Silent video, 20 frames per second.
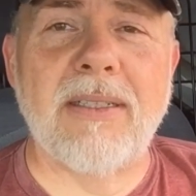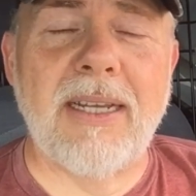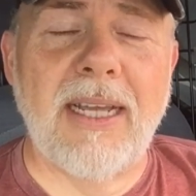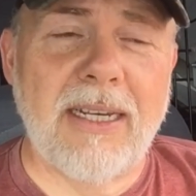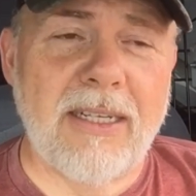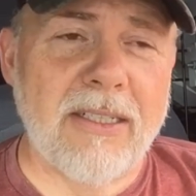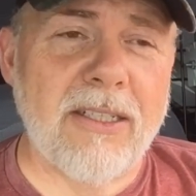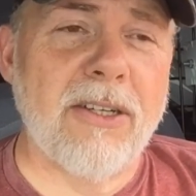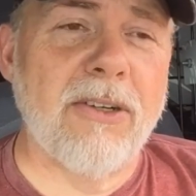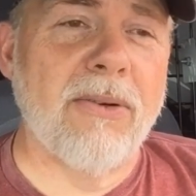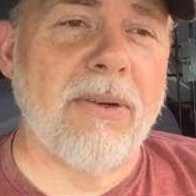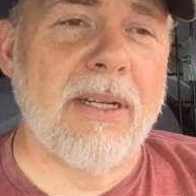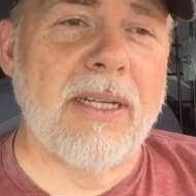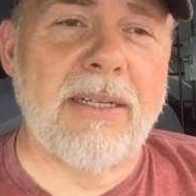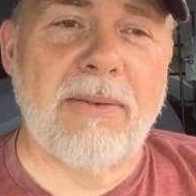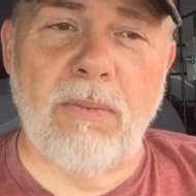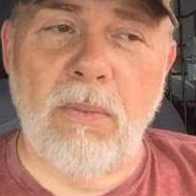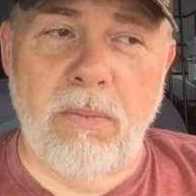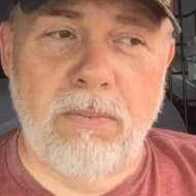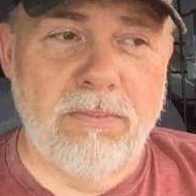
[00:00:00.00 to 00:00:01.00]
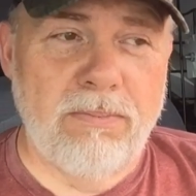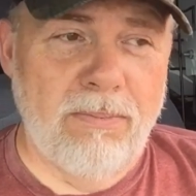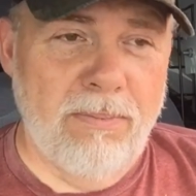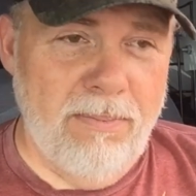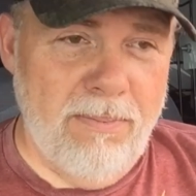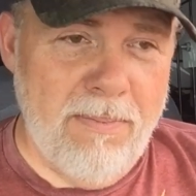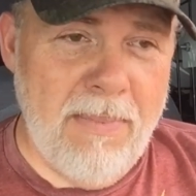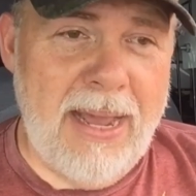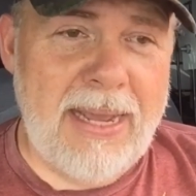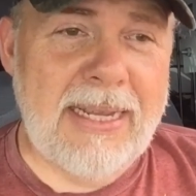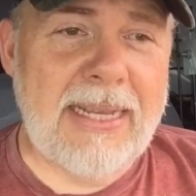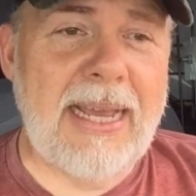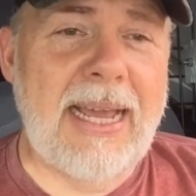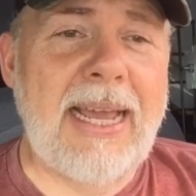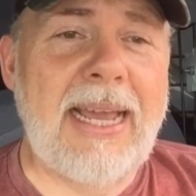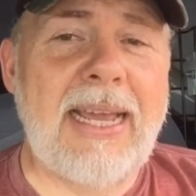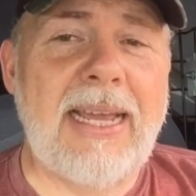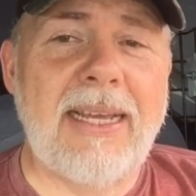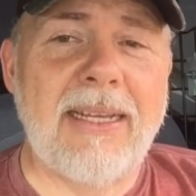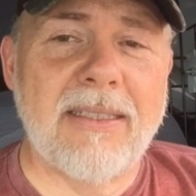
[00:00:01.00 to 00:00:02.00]
They literally make
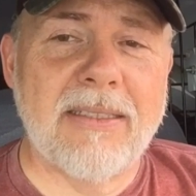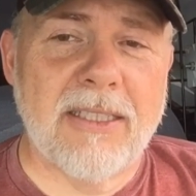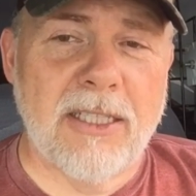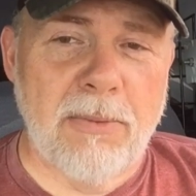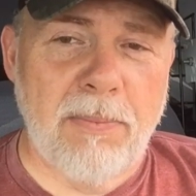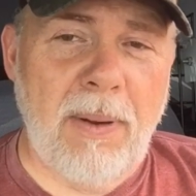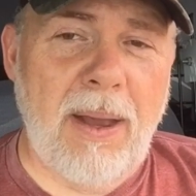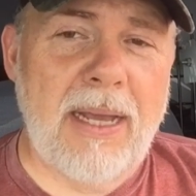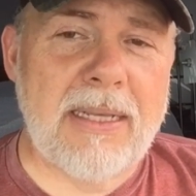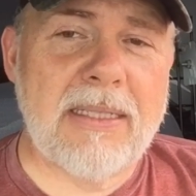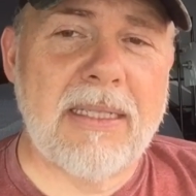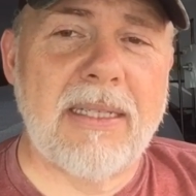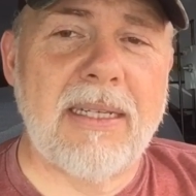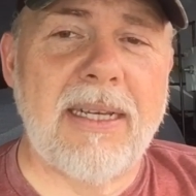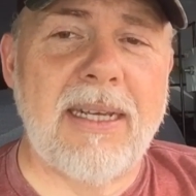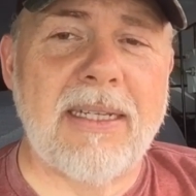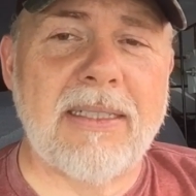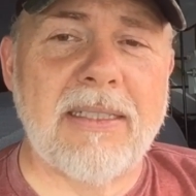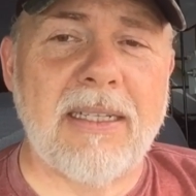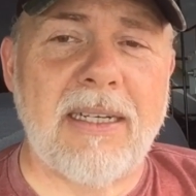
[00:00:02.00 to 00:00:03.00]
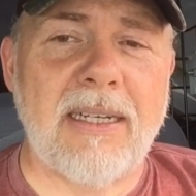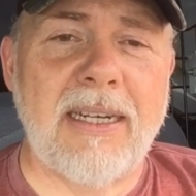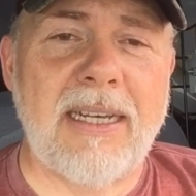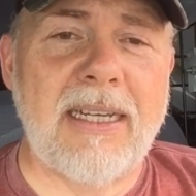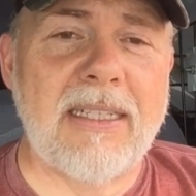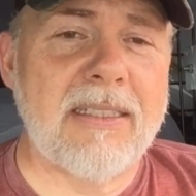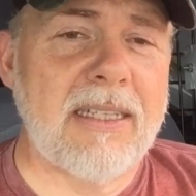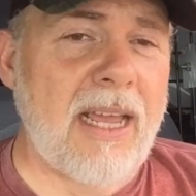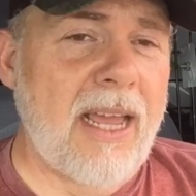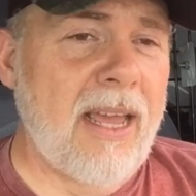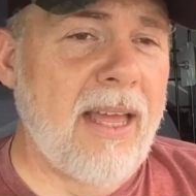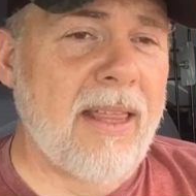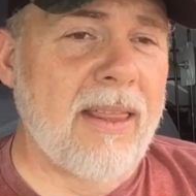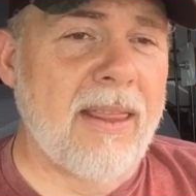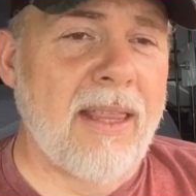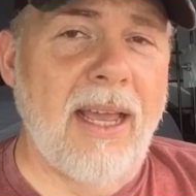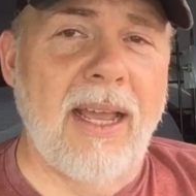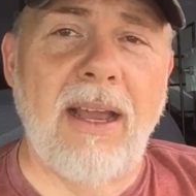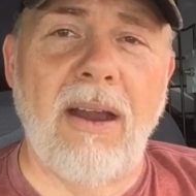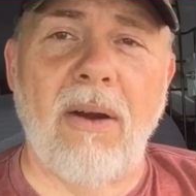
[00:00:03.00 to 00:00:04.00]
eggs, deposit the eggs in the nest, and
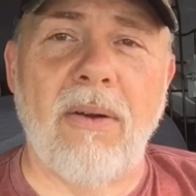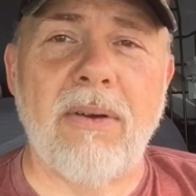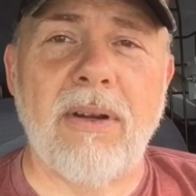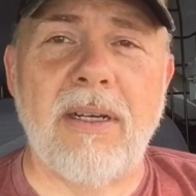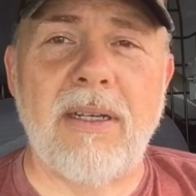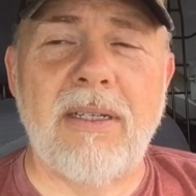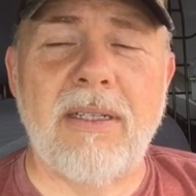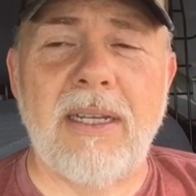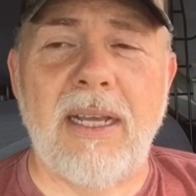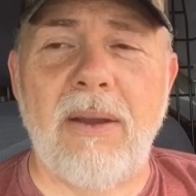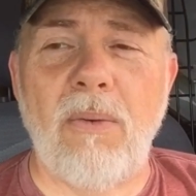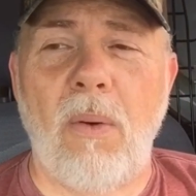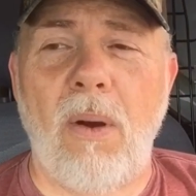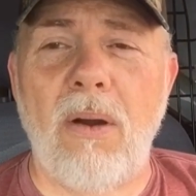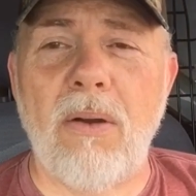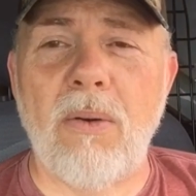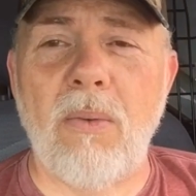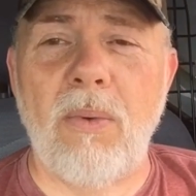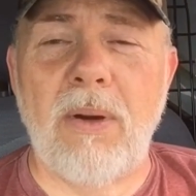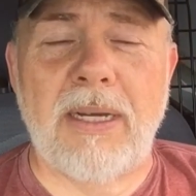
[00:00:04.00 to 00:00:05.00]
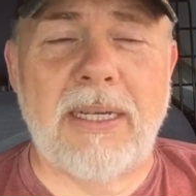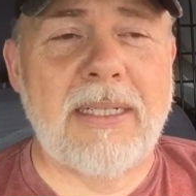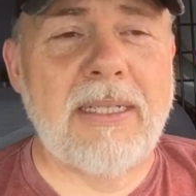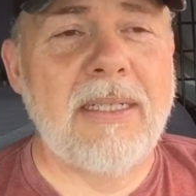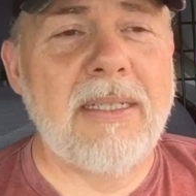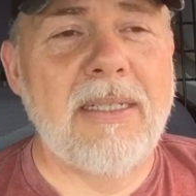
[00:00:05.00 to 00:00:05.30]
they are done. They walk away.